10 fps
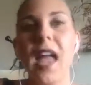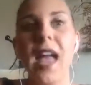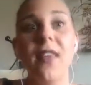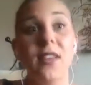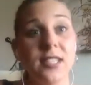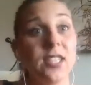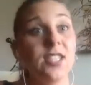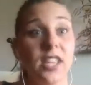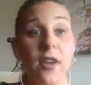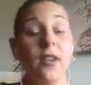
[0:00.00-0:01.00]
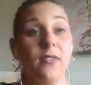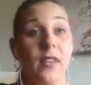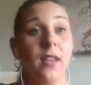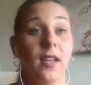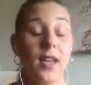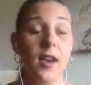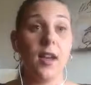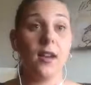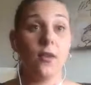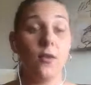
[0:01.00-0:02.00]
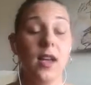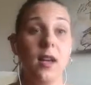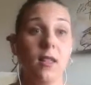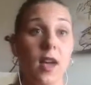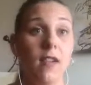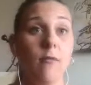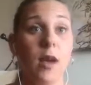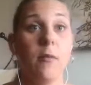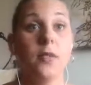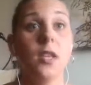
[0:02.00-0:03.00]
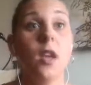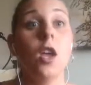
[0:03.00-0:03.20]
And that's a scary feeling. And I know that a lot of moms